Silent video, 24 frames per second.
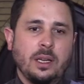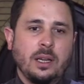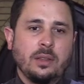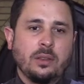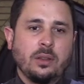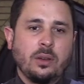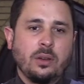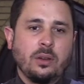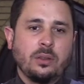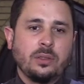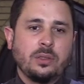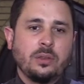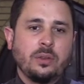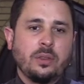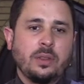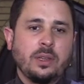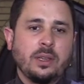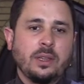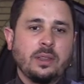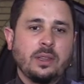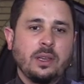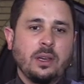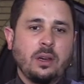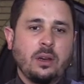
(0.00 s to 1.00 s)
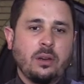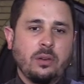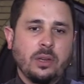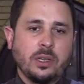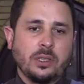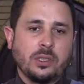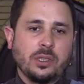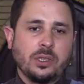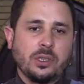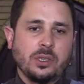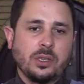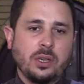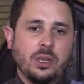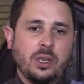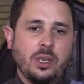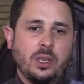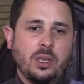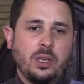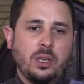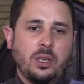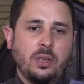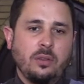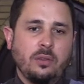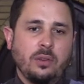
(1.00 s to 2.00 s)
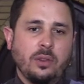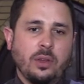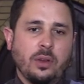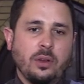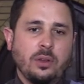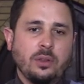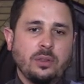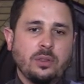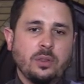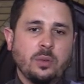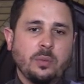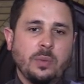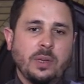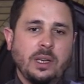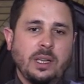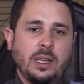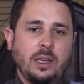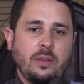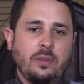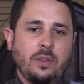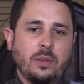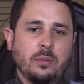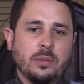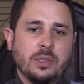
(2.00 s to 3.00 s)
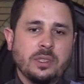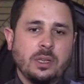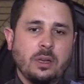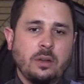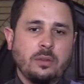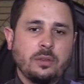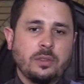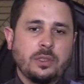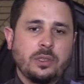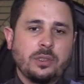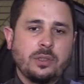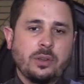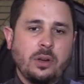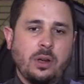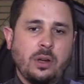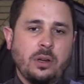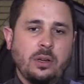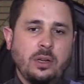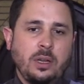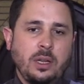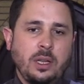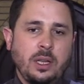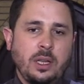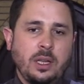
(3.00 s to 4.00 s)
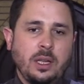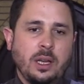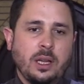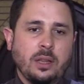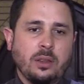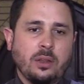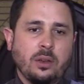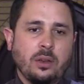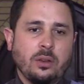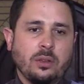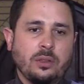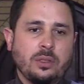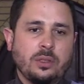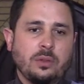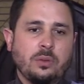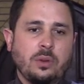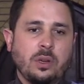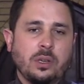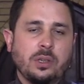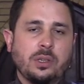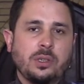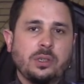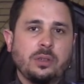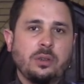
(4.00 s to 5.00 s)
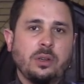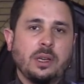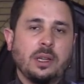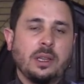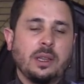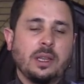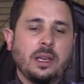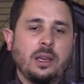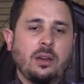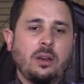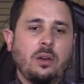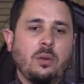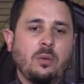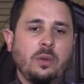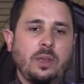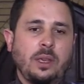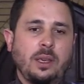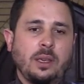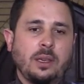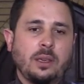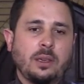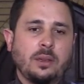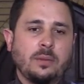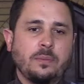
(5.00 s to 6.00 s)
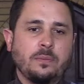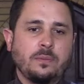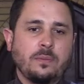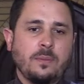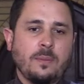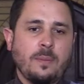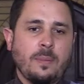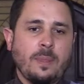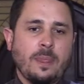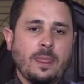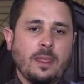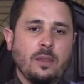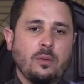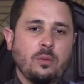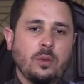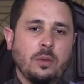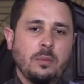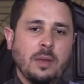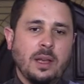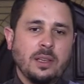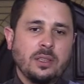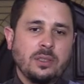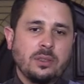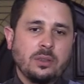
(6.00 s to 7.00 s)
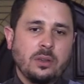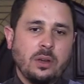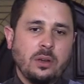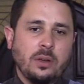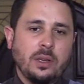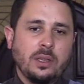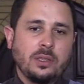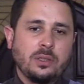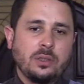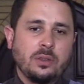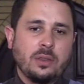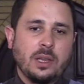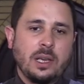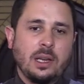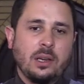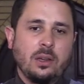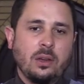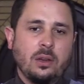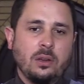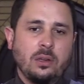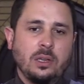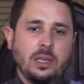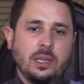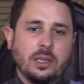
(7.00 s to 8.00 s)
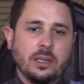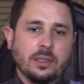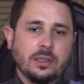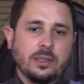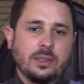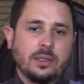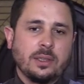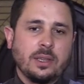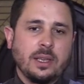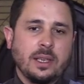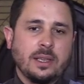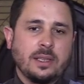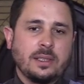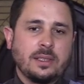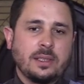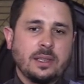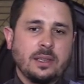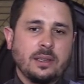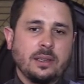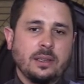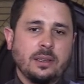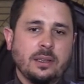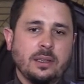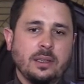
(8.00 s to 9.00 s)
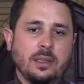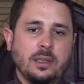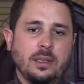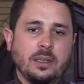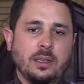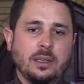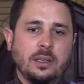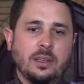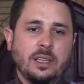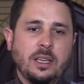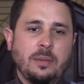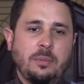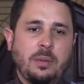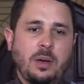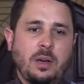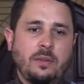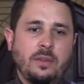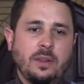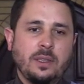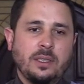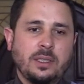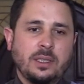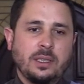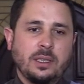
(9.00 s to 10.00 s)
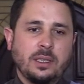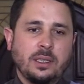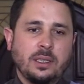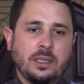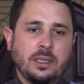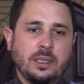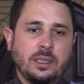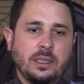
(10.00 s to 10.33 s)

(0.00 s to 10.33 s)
and those who think they are rich, for those who believe themselves strong and those who are sure they are weak. We must go into their loneliness, their sin, their poverty,